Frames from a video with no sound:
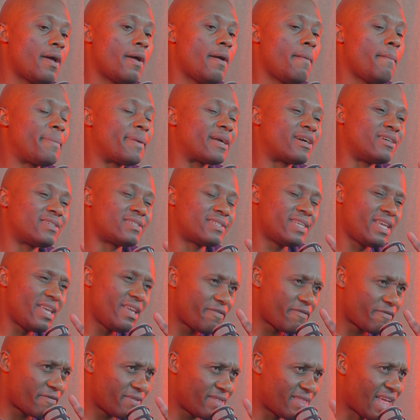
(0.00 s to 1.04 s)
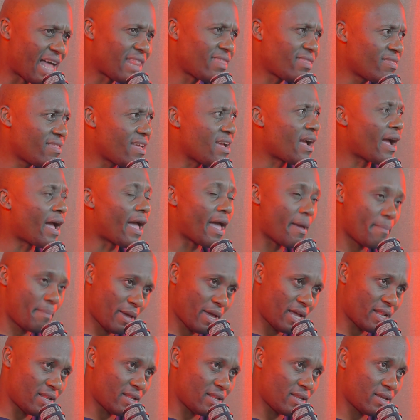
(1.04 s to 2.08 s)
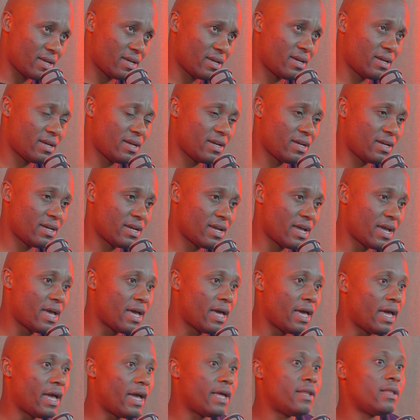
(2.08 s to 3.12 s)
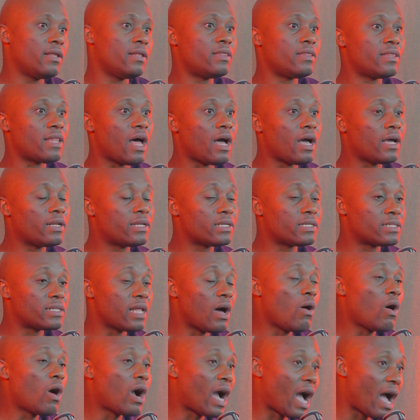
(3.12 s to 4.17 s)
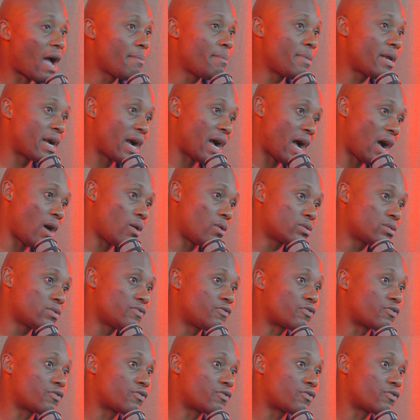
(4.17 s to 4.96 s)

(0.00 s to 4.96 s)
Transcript: Because if that thing happened, and it is now coming out